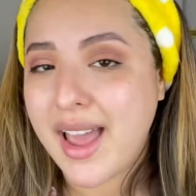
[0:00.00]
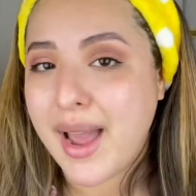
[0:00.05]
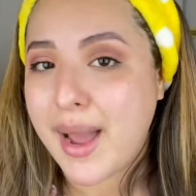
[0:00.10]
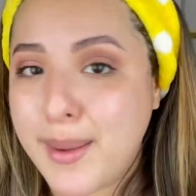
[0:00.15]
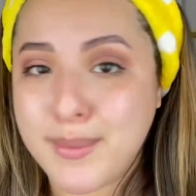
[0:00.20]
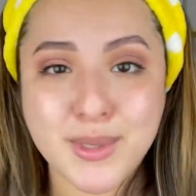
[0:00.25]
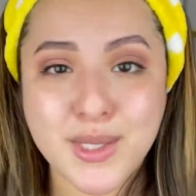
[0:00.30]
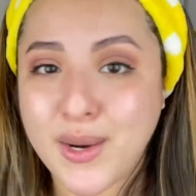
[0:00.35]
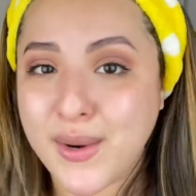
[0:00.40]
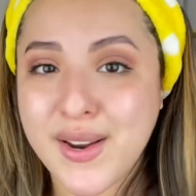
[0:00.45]

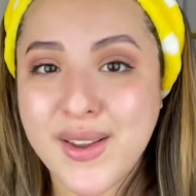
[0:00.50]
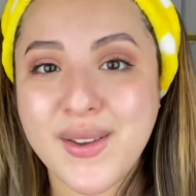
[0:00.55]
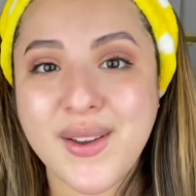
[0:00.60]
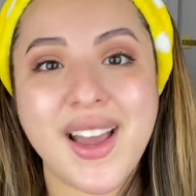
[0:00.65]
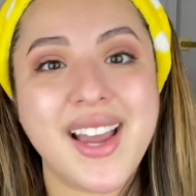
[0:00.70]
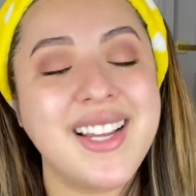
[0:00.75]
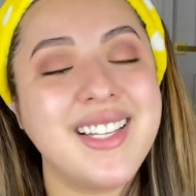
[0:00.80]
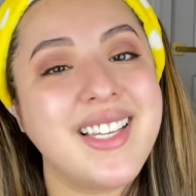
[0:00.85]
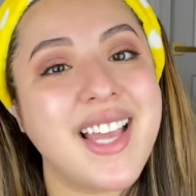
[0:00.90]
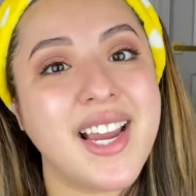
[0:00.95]
I'm sorry, you
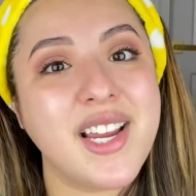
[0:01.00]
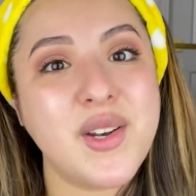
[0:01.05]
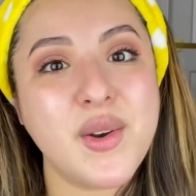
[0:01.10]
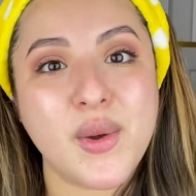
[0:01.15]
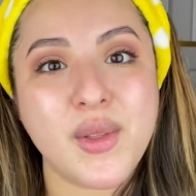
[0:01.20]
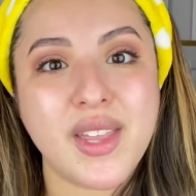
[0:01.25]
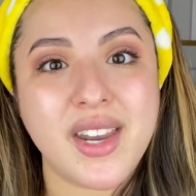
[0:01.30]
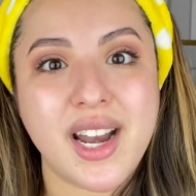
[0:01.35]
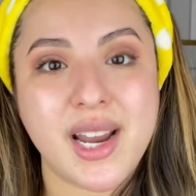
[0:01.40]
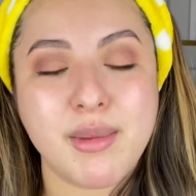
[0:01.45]
guys. I
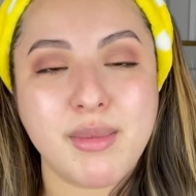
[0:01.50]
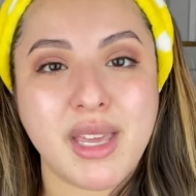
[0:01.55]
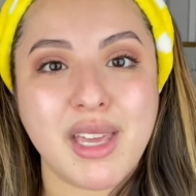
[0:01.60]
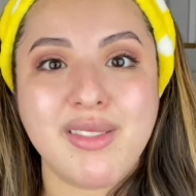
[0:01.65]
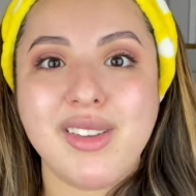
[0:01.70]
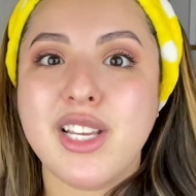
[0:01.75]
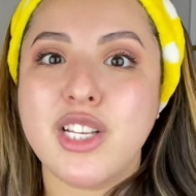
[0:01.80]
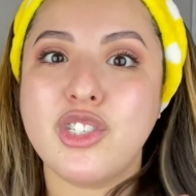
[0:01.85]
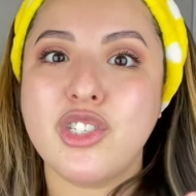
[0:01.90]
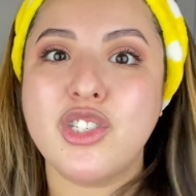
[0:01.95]
know that I am
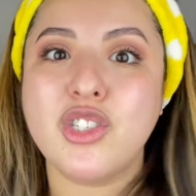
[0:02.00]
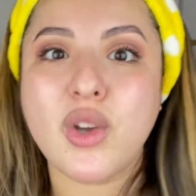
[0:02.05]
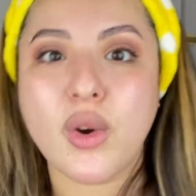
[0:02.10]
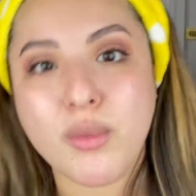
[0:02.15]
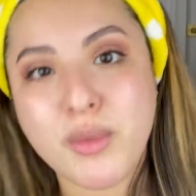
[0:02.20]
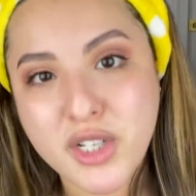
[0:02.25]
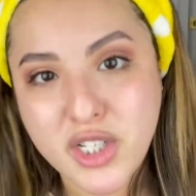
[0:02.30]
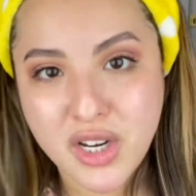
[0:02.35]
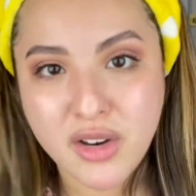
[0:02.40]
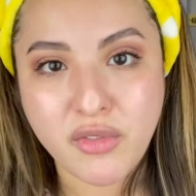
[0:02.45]
giving so
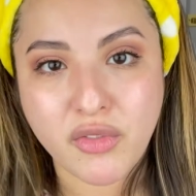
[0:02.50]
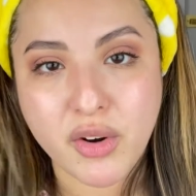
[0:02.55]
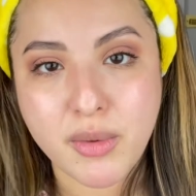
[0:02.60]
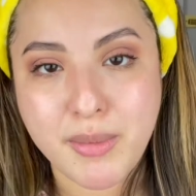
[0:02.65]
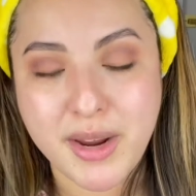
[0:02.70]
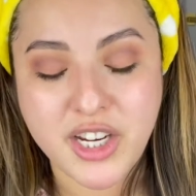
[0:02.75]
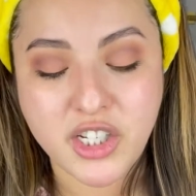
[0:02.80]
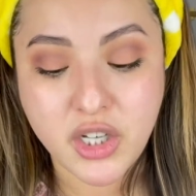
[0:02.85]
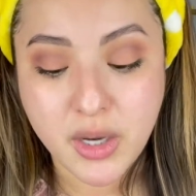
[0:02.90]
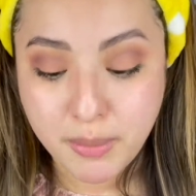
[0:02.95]
much
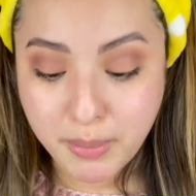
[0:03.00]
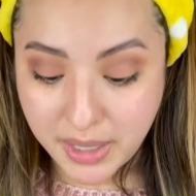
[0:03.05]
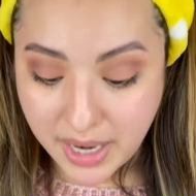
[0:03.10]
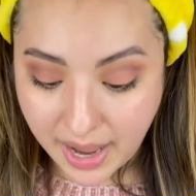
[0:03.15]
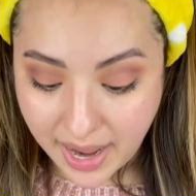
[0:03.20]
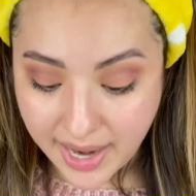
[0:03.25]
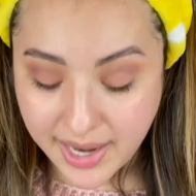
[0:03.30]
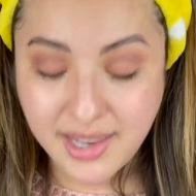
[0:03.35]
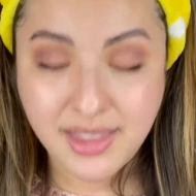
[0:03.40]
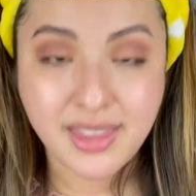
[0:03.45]
information, but
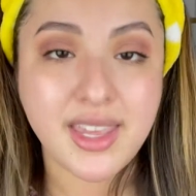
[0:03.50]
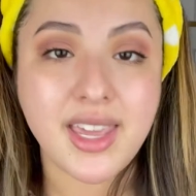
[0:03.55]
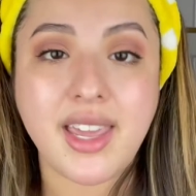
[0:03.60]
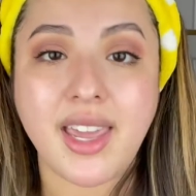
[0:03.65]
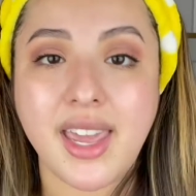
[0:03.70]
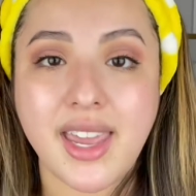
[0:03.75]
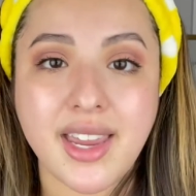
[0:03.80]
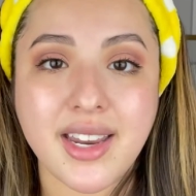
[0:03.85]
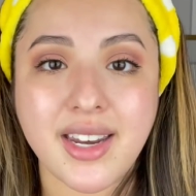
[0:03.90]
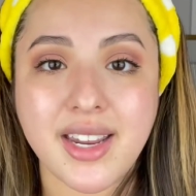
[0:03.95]
I think
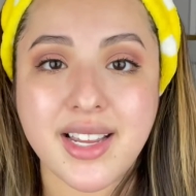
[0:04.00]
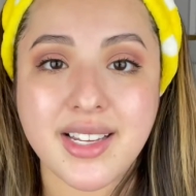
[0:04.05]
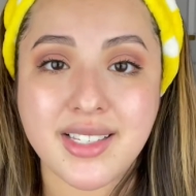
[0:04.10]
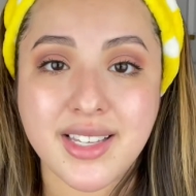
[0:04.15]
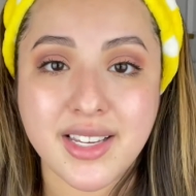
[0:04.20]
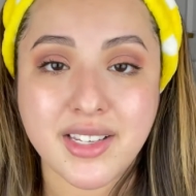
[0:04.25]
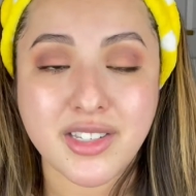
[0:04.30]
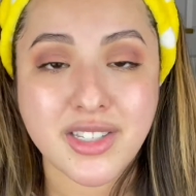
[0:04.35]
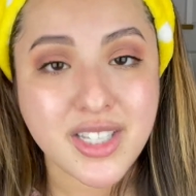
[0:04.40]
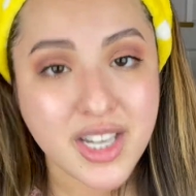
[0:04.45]
it is
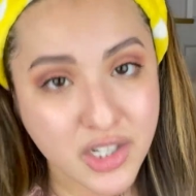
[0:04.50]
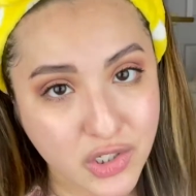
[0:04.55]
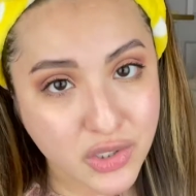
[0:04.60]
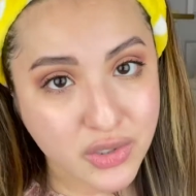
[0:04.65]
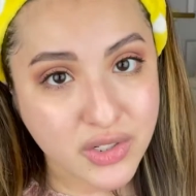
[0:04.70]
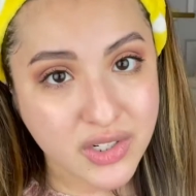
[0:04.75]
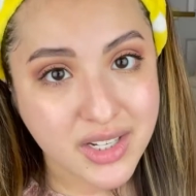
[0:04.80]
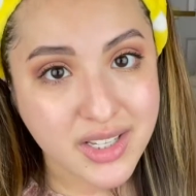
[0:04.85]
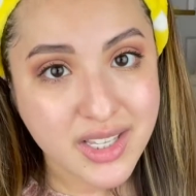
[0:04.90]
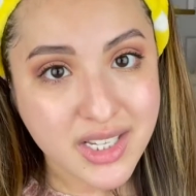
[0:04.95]

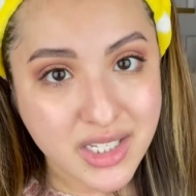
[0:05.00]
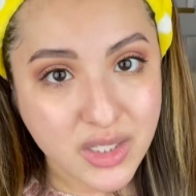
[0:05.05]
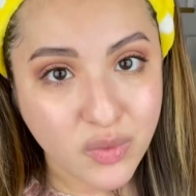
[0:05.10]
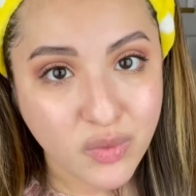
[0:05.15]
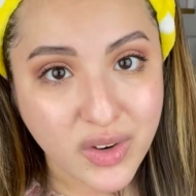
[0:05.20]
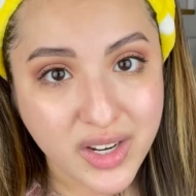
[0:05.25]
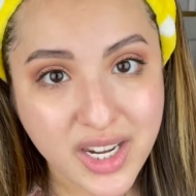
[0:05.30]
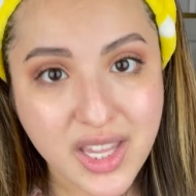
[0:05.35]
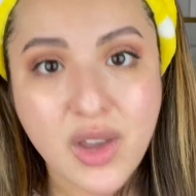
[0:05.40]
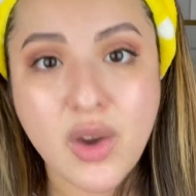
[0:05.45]
essential to this
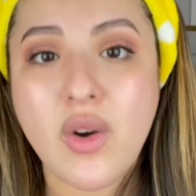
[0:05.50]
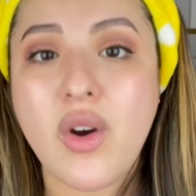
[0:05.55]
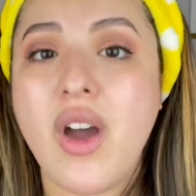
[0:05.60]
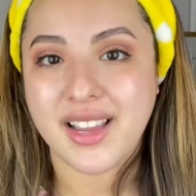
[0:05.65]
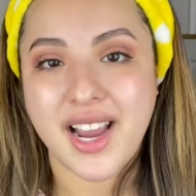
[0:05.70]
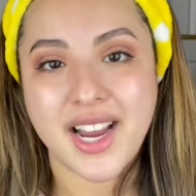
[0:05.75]
video.